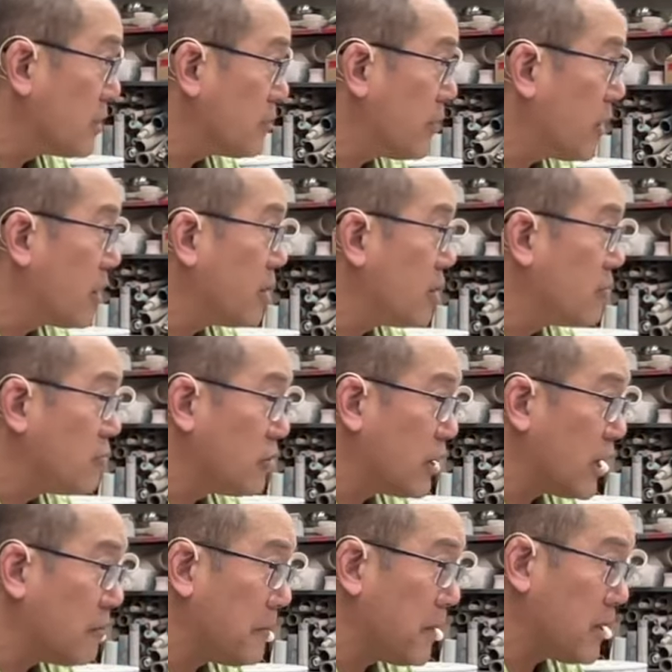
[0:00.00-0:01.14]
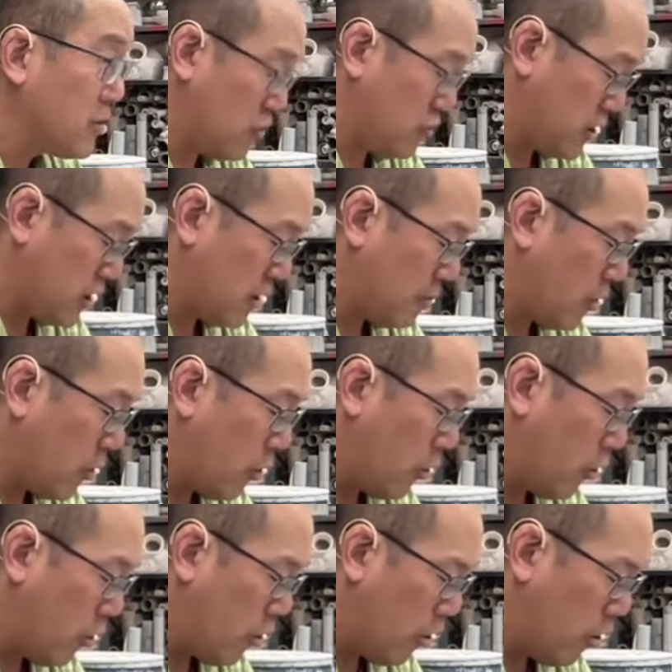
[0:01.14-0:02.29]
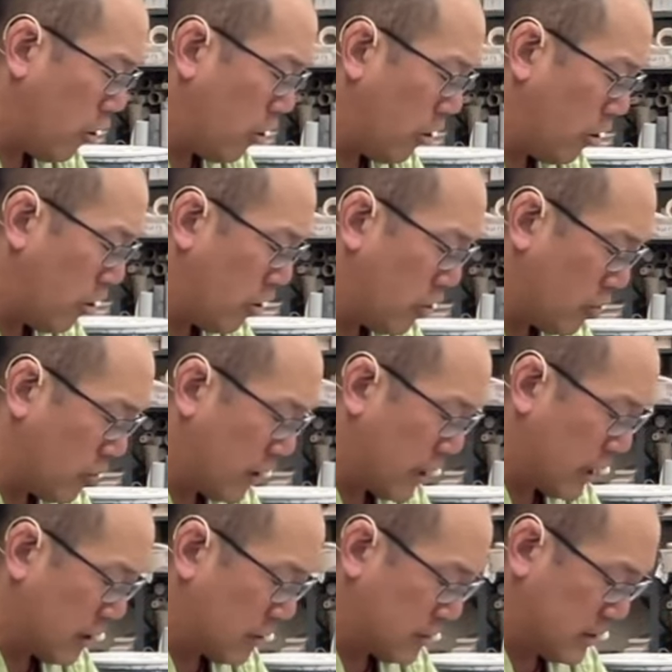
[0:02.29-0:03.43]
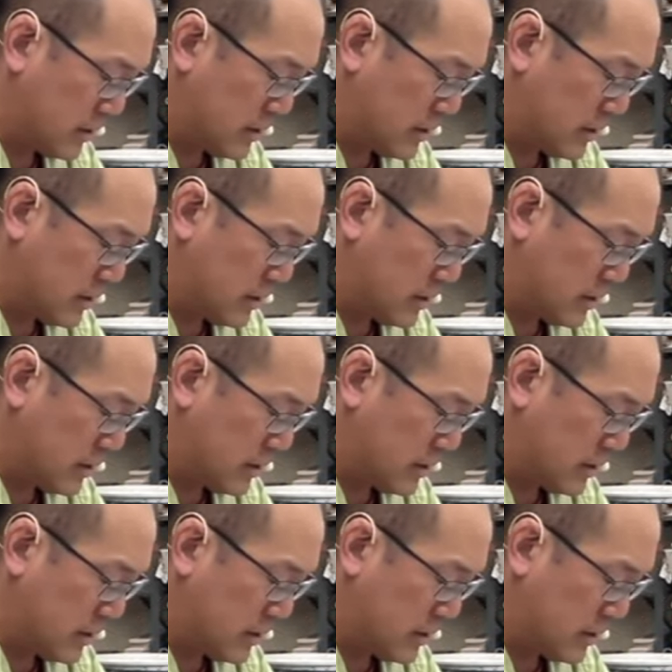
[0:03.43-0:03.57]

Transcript: part is you gotta make sure you come all the way out